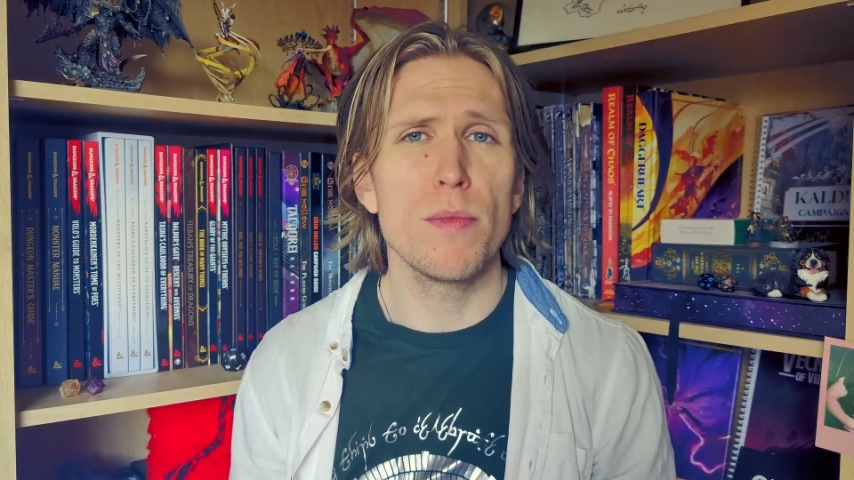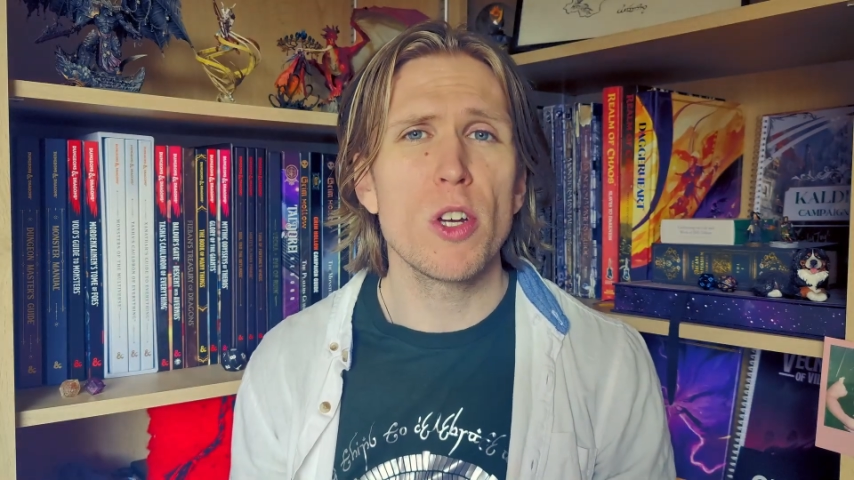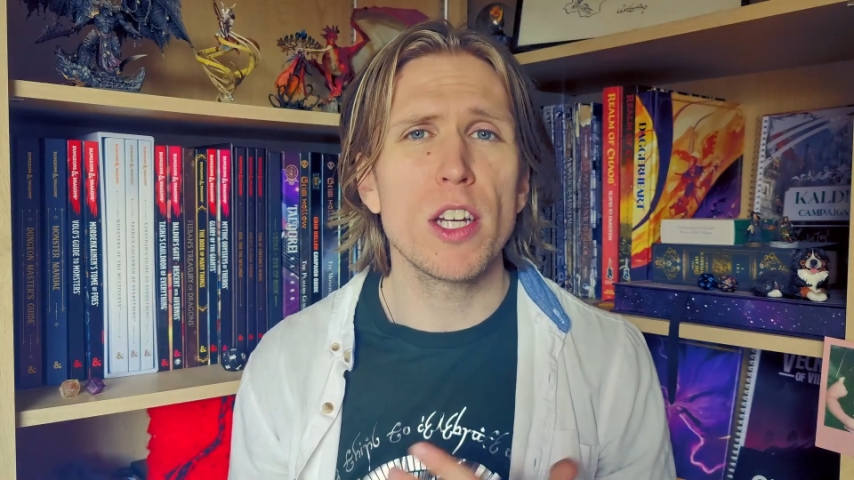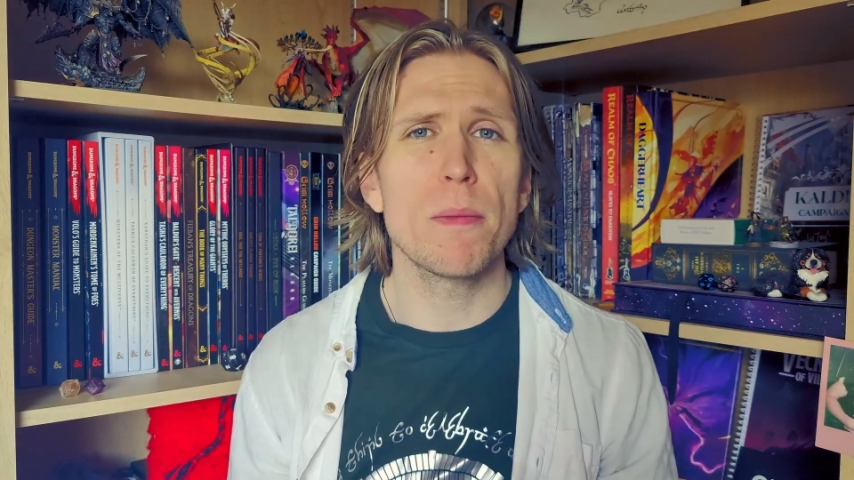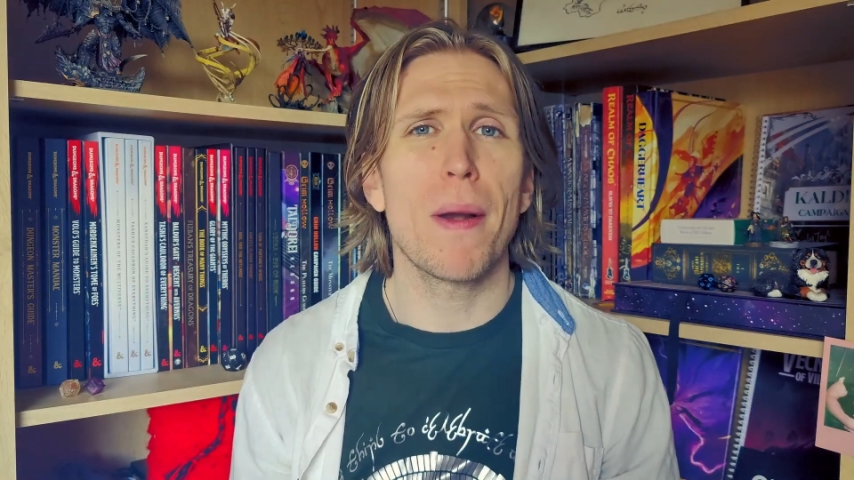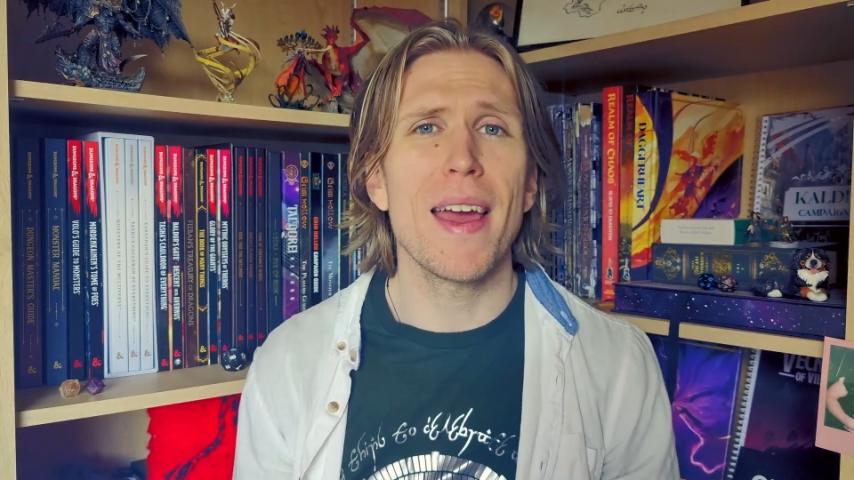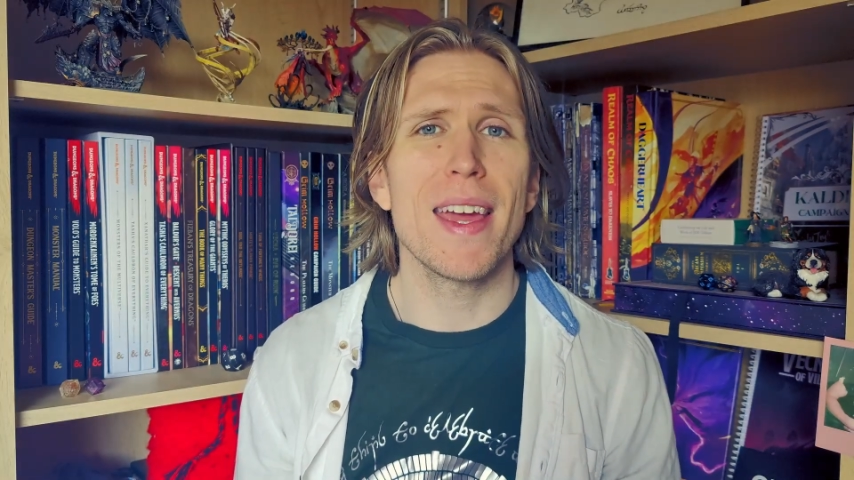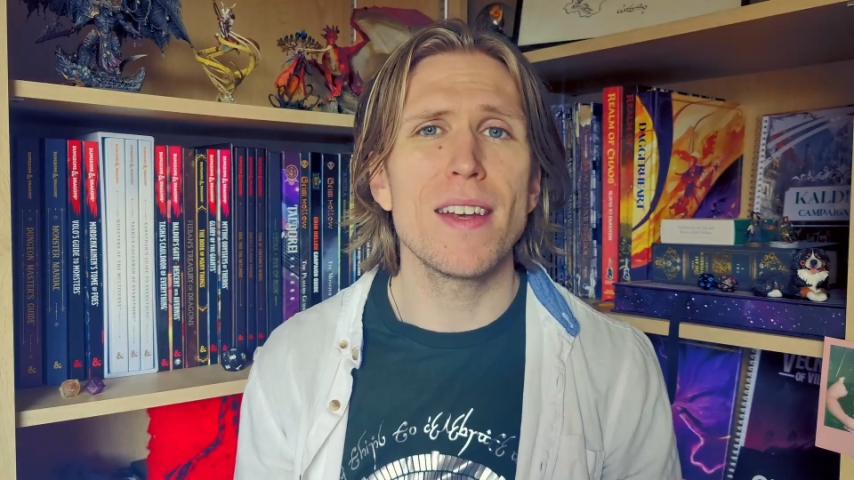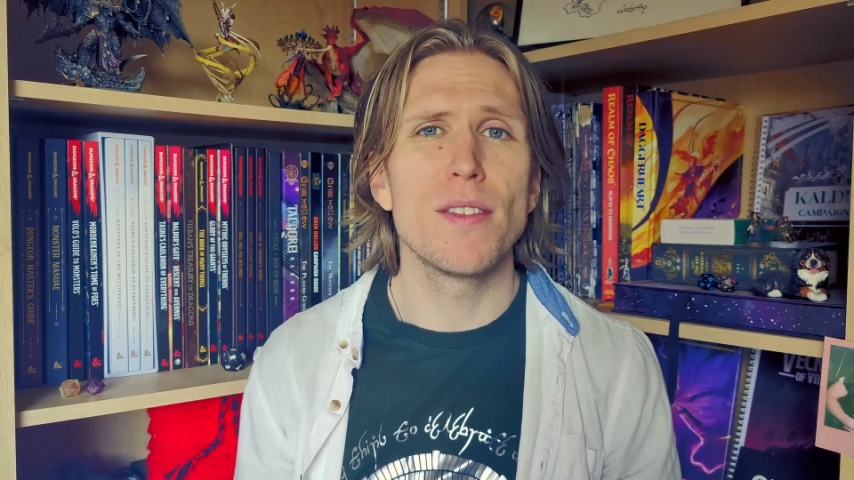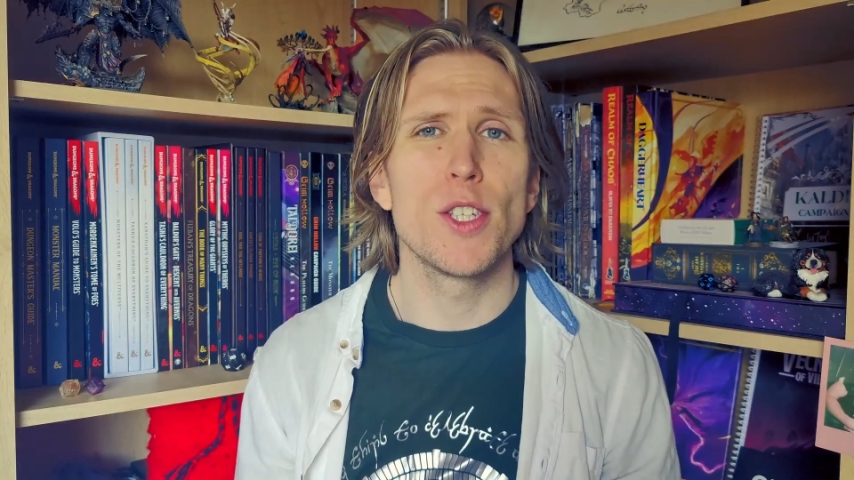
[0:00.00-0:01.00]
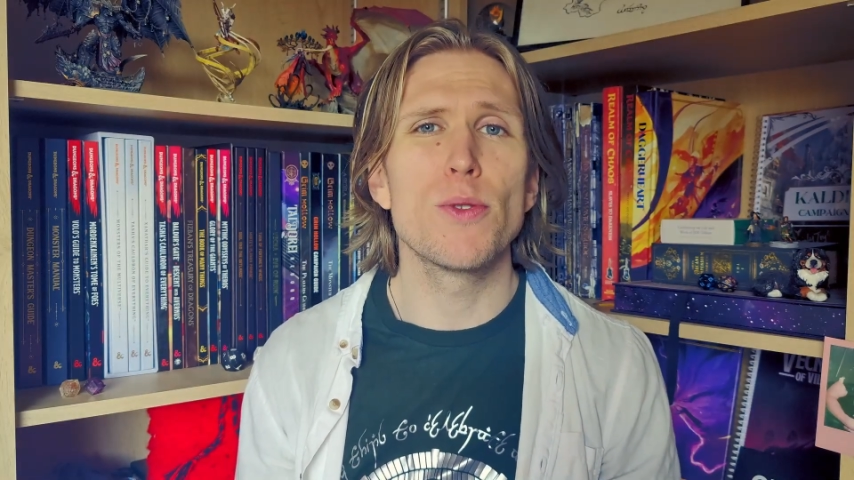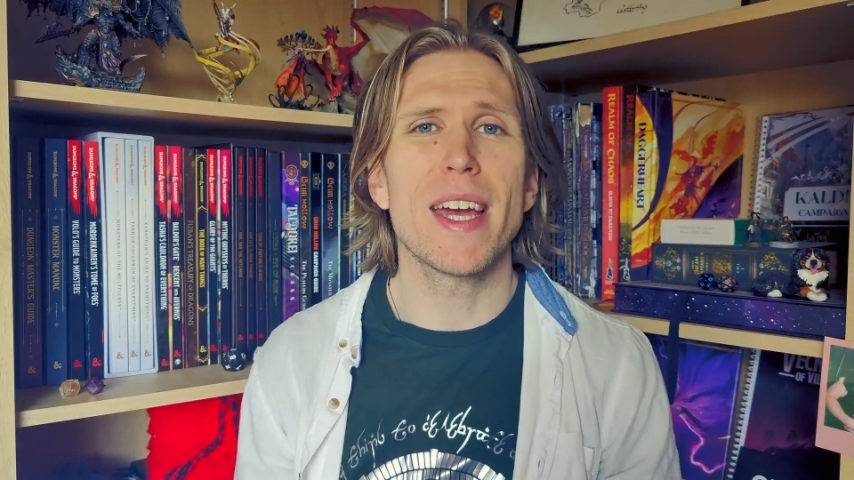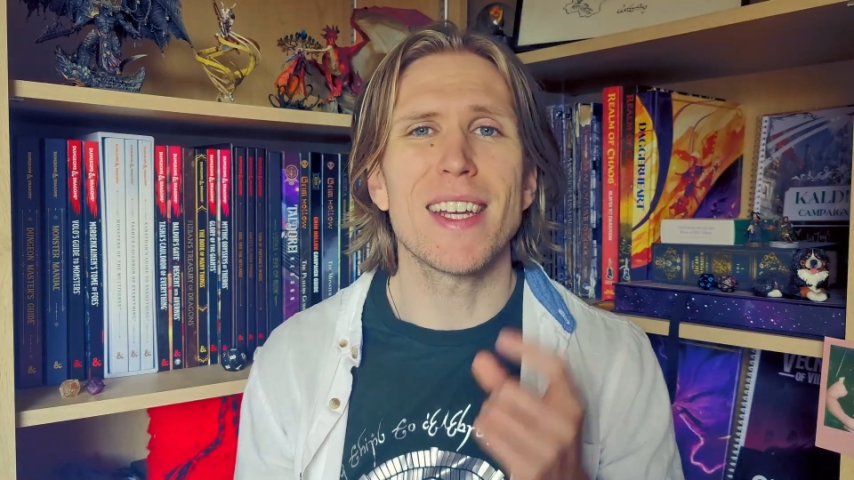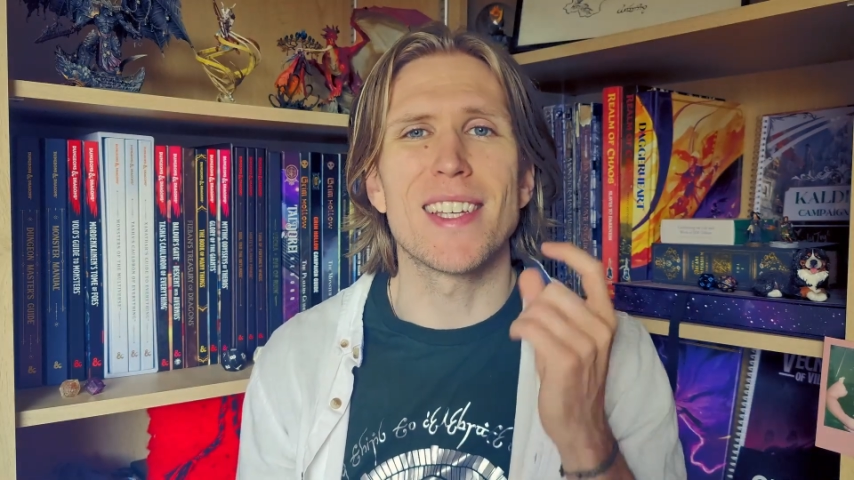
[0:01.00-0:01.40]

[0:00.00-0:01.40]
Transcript: you're going to play in, you get a